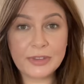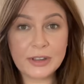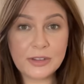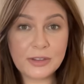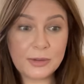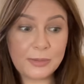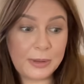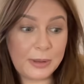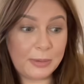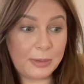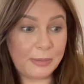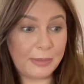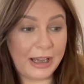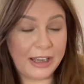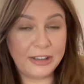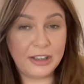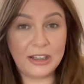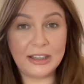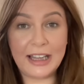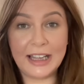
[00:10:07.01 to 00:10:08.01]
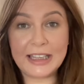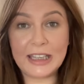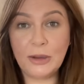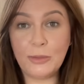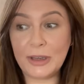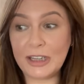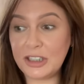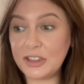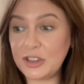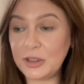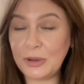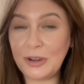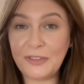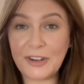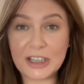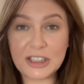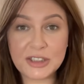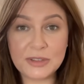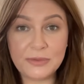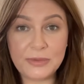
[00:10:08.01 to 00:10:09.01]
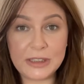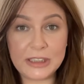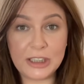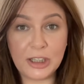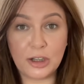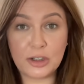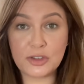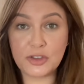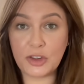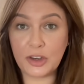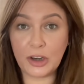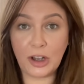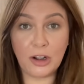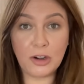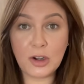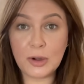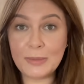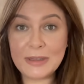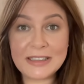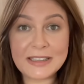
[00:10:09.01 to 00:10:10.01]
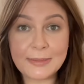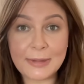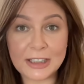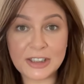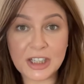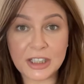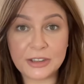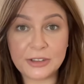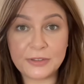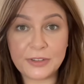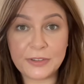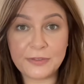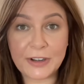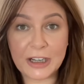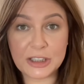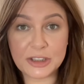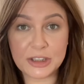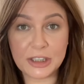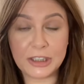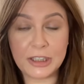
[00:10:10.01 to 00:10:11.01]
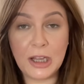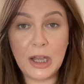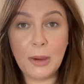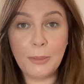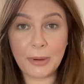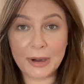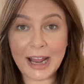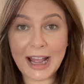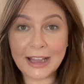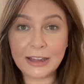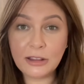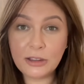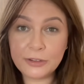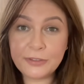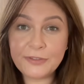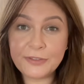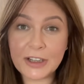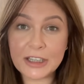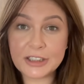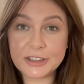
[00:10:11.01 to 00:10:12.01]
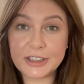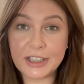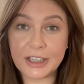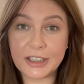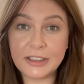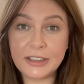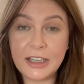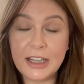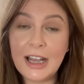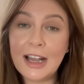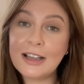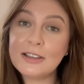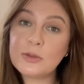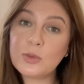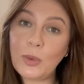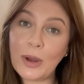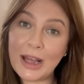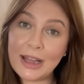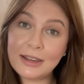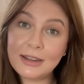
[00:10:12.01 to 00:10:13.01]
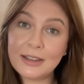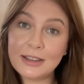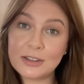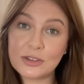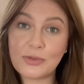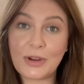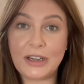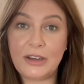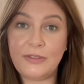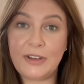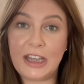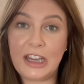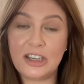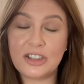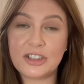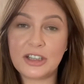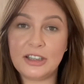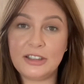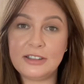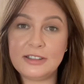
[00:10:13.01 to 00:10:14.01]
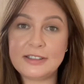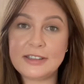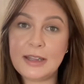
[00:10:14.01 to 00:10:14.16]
some people might not like it when I do a fashion video because they're not coming to my channel for fashion, but I love fashion as well as renovations.